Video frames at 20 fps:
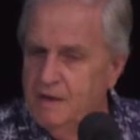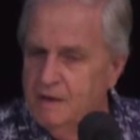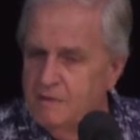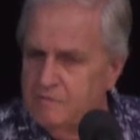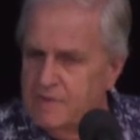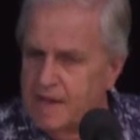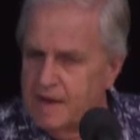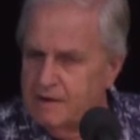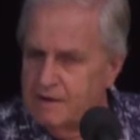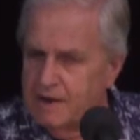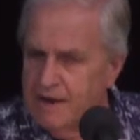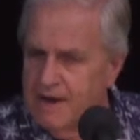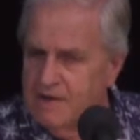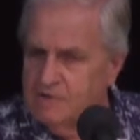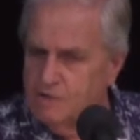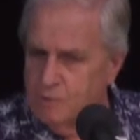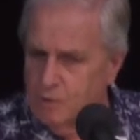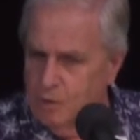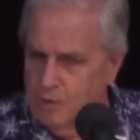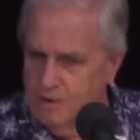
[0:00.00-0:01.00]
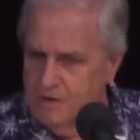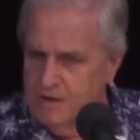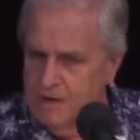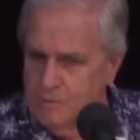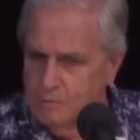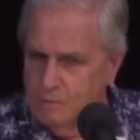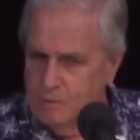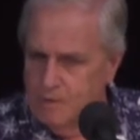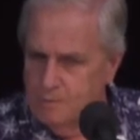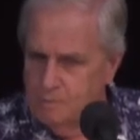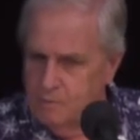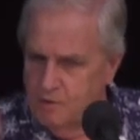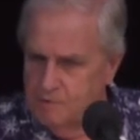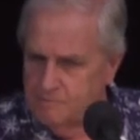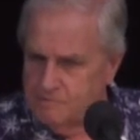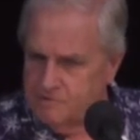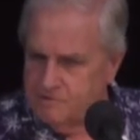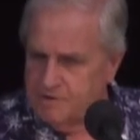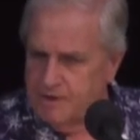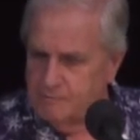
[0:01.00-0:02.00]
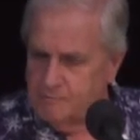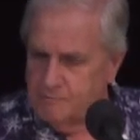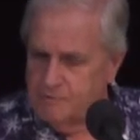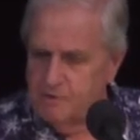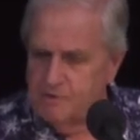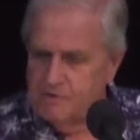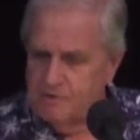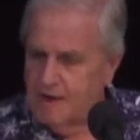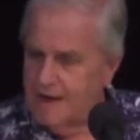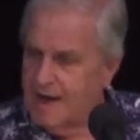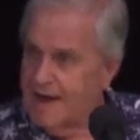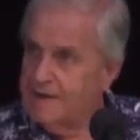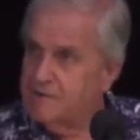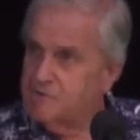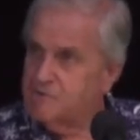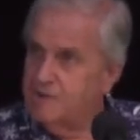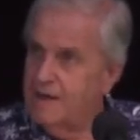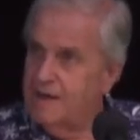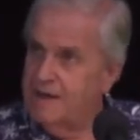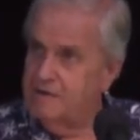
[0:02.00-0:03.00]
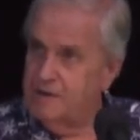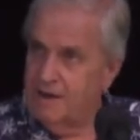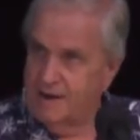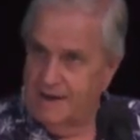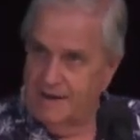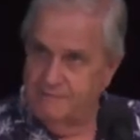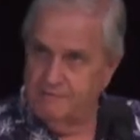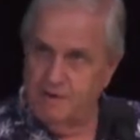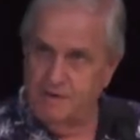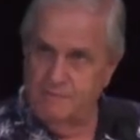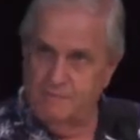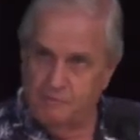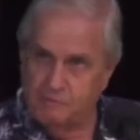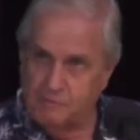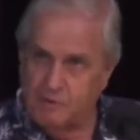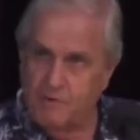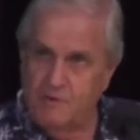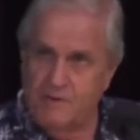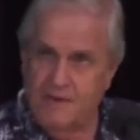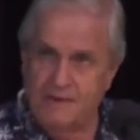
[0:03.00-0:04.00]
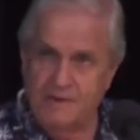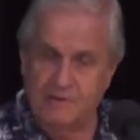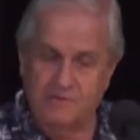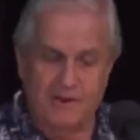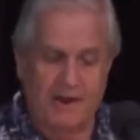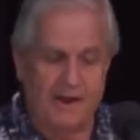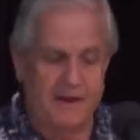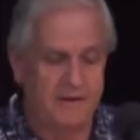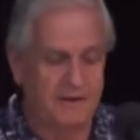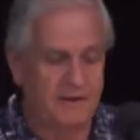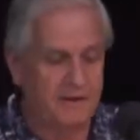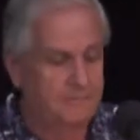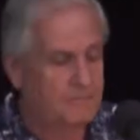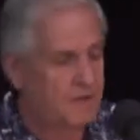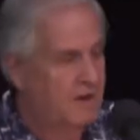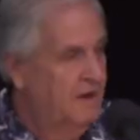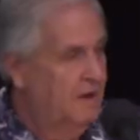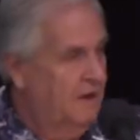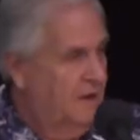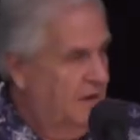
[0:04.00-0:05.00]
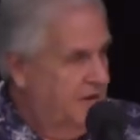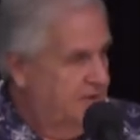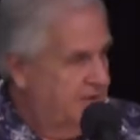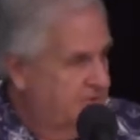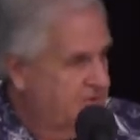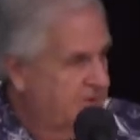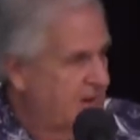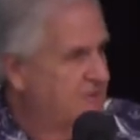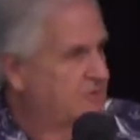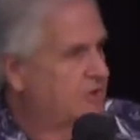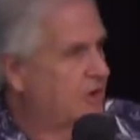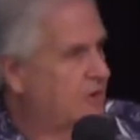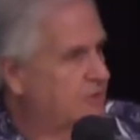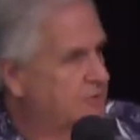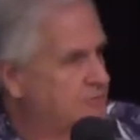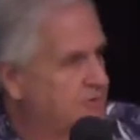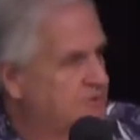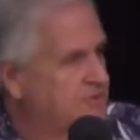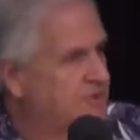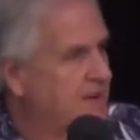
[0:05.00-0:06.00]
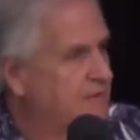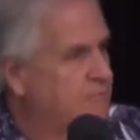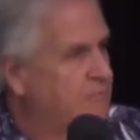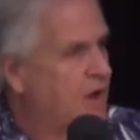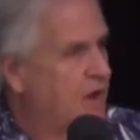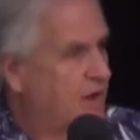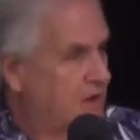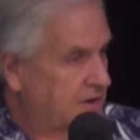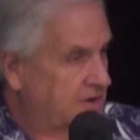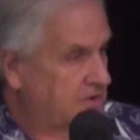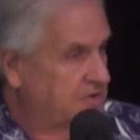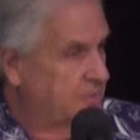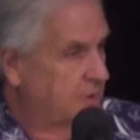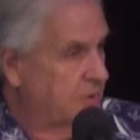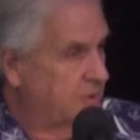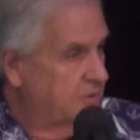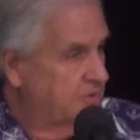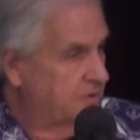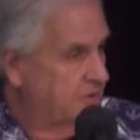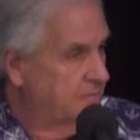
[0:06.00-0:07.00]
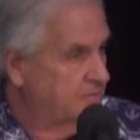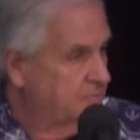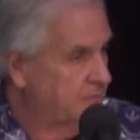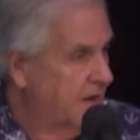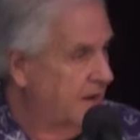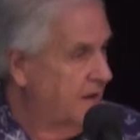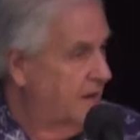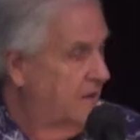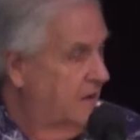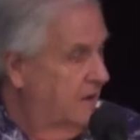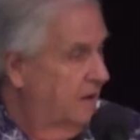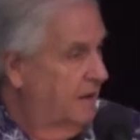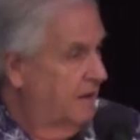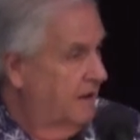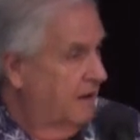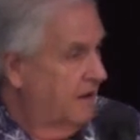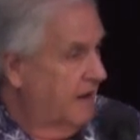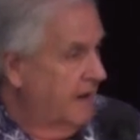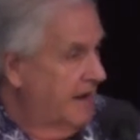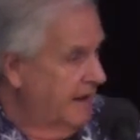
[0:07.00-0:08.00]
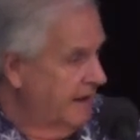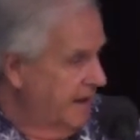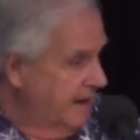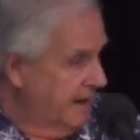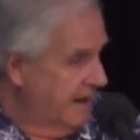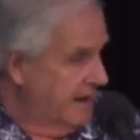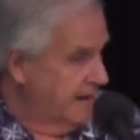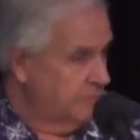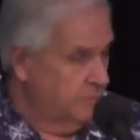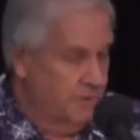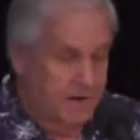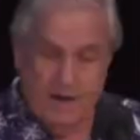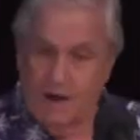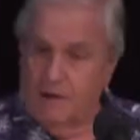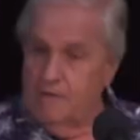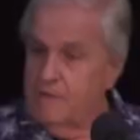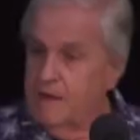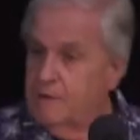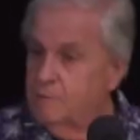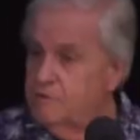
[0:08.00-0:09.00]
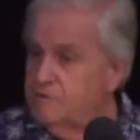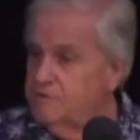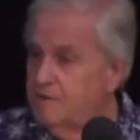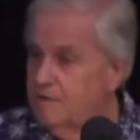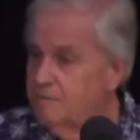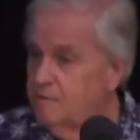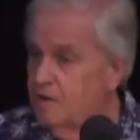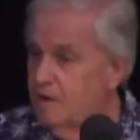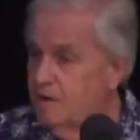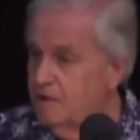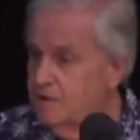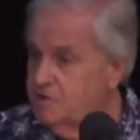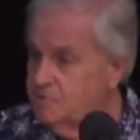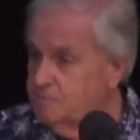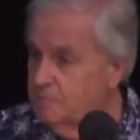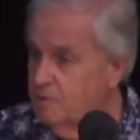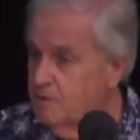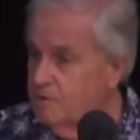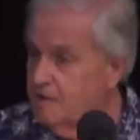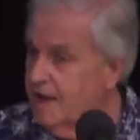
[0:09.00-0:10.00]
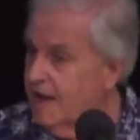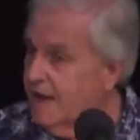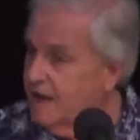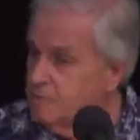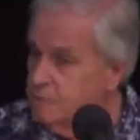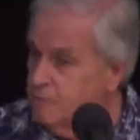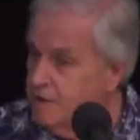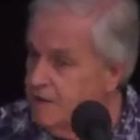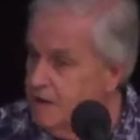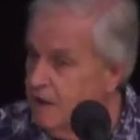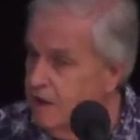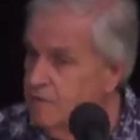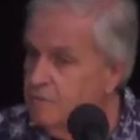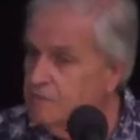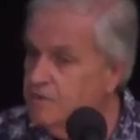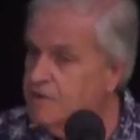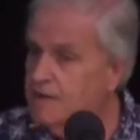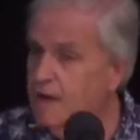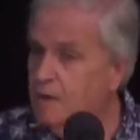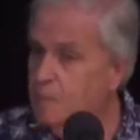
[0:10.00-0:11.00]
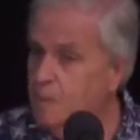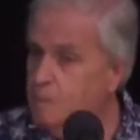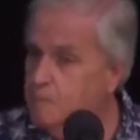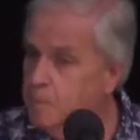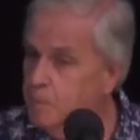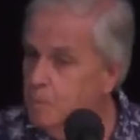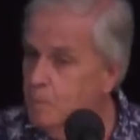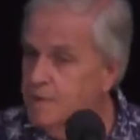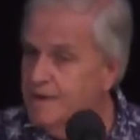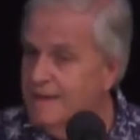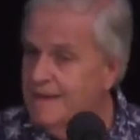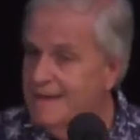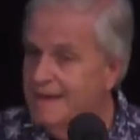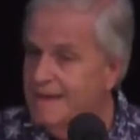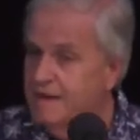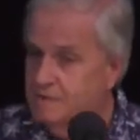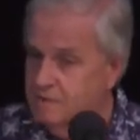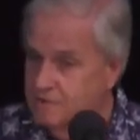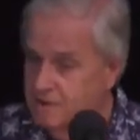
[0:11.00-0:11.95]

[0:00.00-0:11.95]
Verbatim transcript: Then later on, and we move, skip through to Acts 10 and 11, a few years later, the Gentiles received the Holy Spirit. Now, how do we know they received the Holy Spirit? How do we know that they were born again?